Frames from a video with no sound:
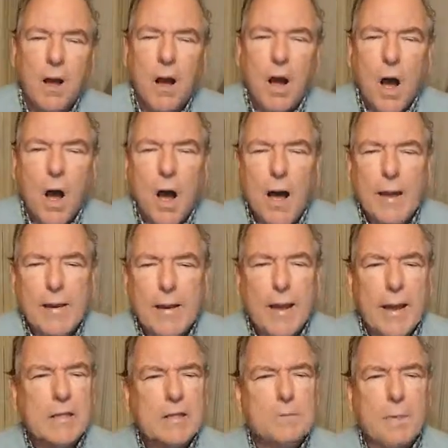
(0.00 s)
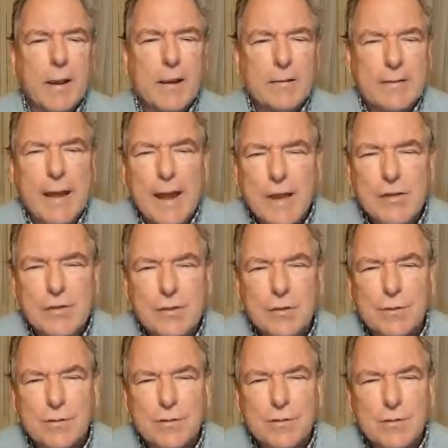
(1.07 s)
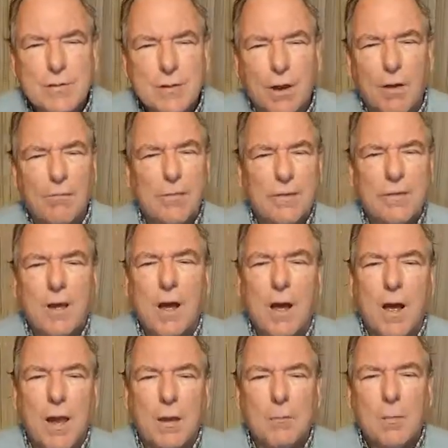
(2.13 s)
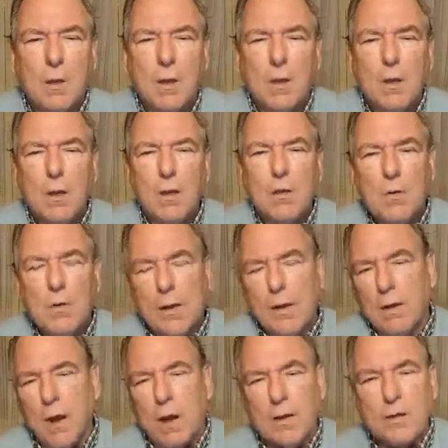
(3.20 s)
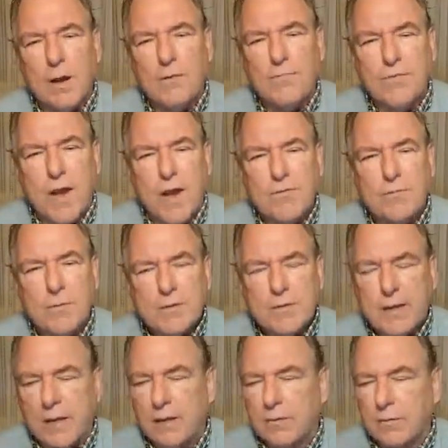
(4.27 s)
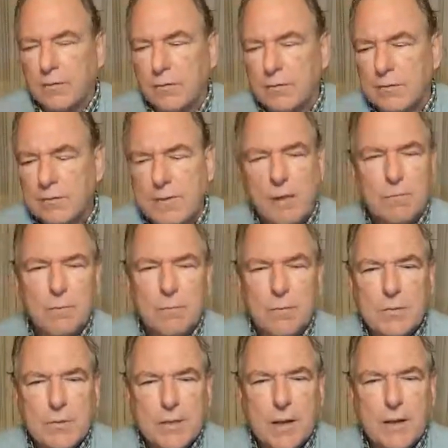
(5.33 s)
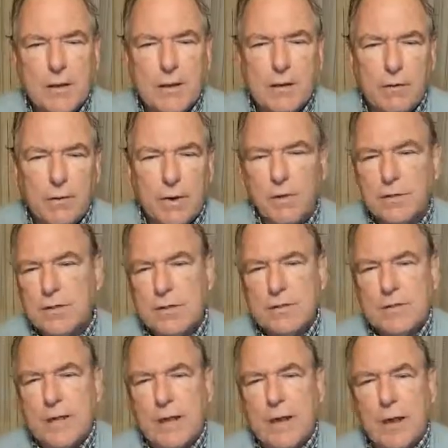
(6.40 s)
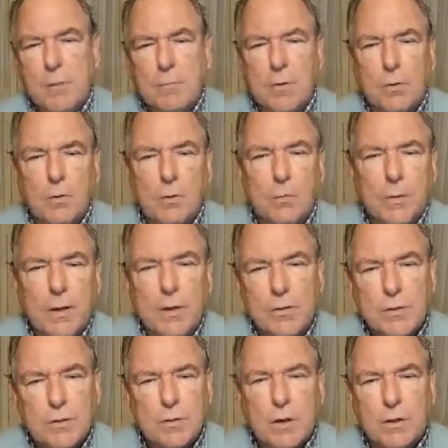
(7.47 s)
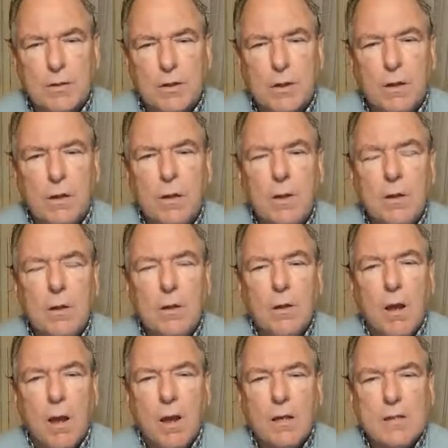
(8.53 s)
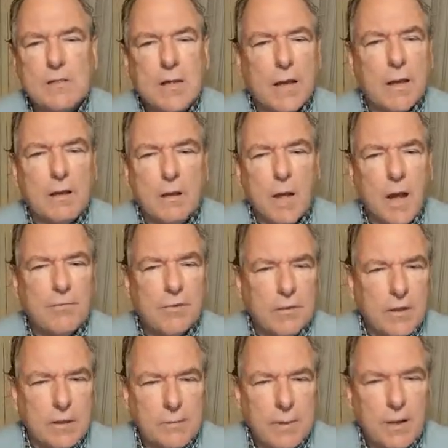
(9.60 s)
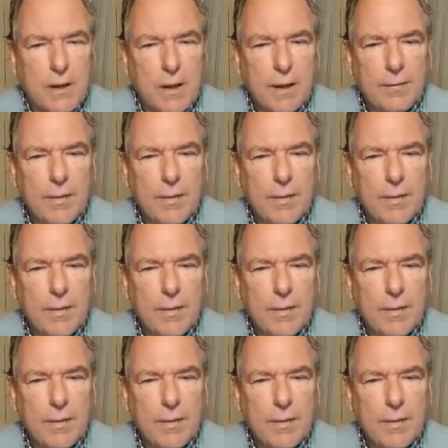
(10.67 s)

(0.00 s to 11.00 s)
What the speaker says: odd expectations of the time, you get knocked off 5% or 7%, and your energies get ebbed a little bit, and you start to cycle off a limit. And